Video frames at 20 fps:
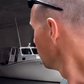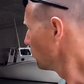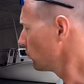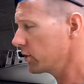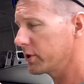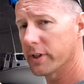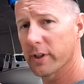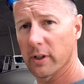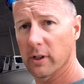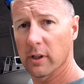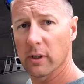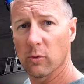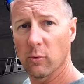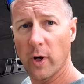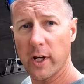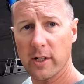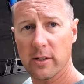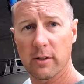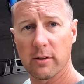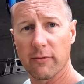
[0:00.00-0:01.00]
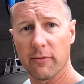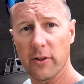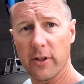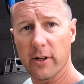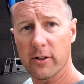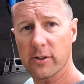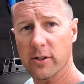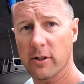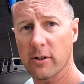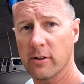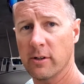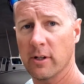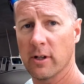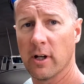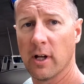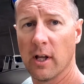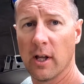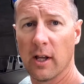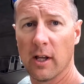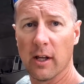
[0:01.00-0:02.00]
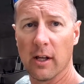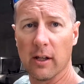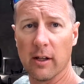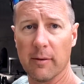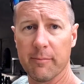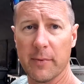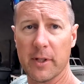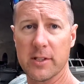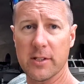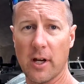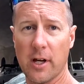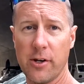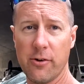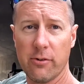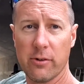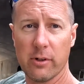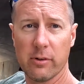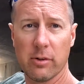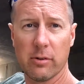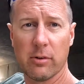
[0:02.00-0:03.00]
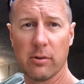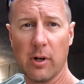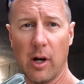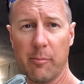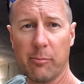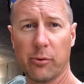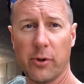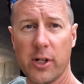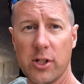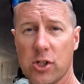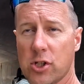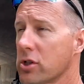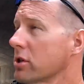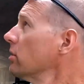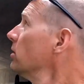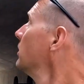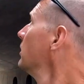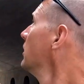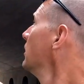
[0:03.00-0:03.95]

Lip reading: would wait for their turn. It's under a bridge,